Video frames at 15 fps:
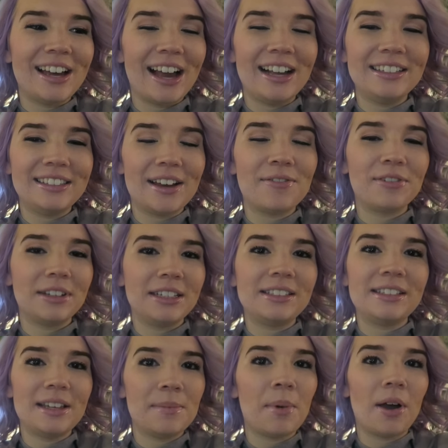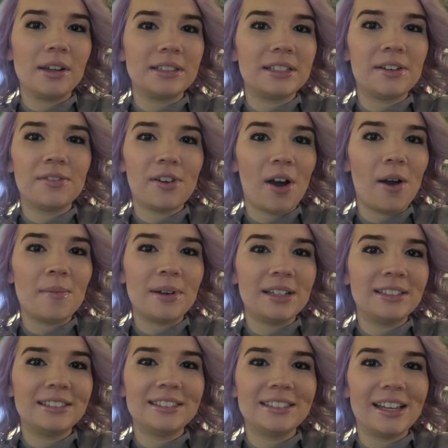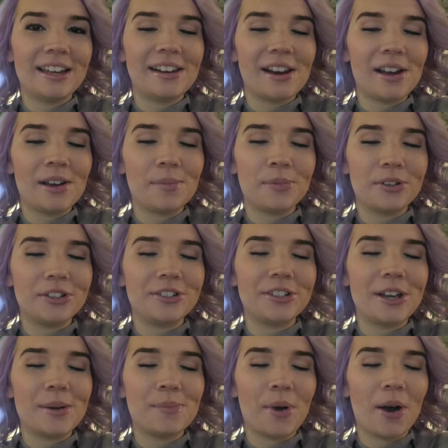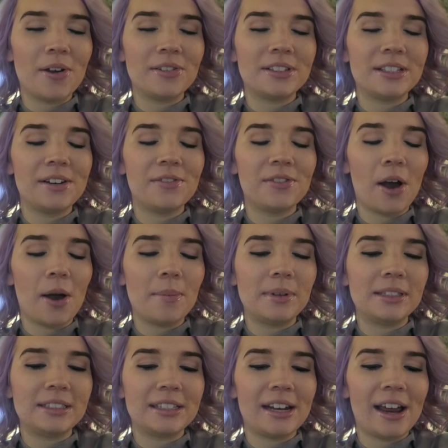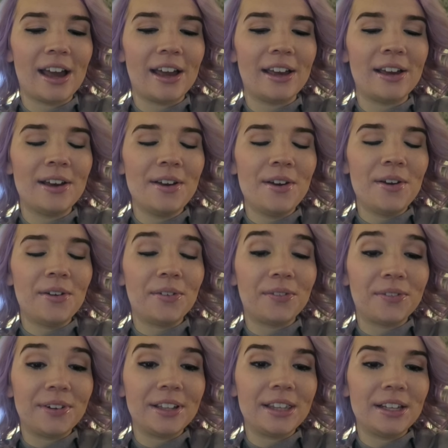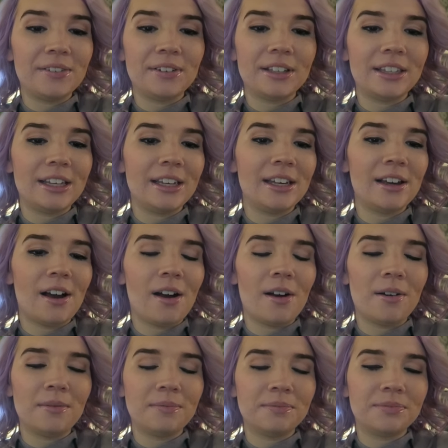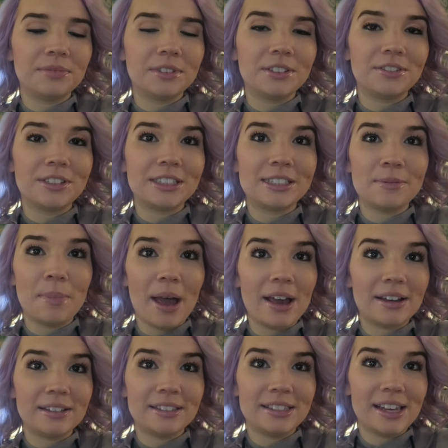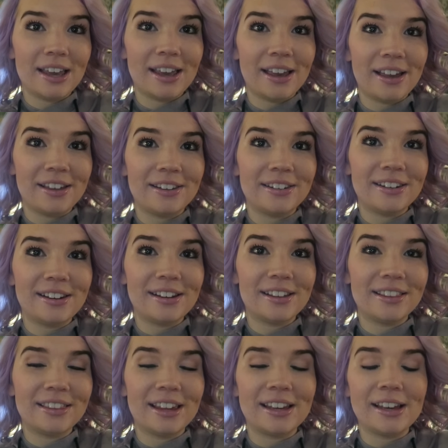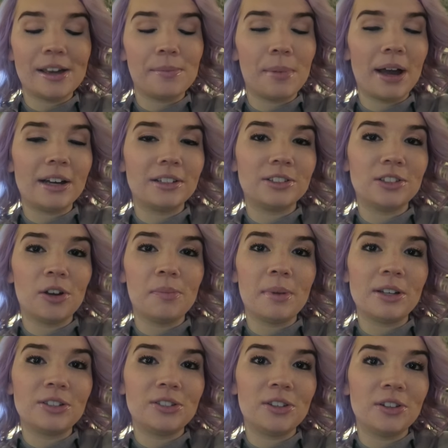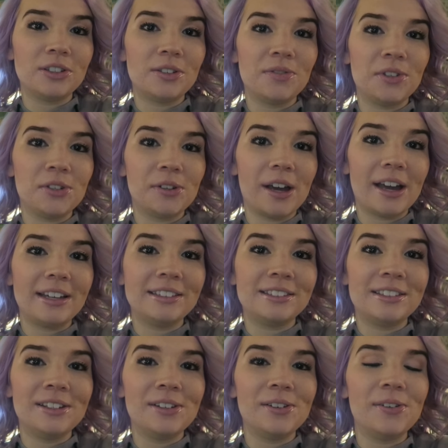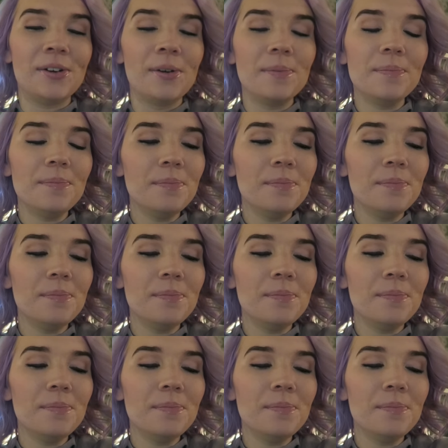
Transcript: I definitely see positive comments and I appreciate positive comments and I really, really um, respect and like admire so much those of you guys who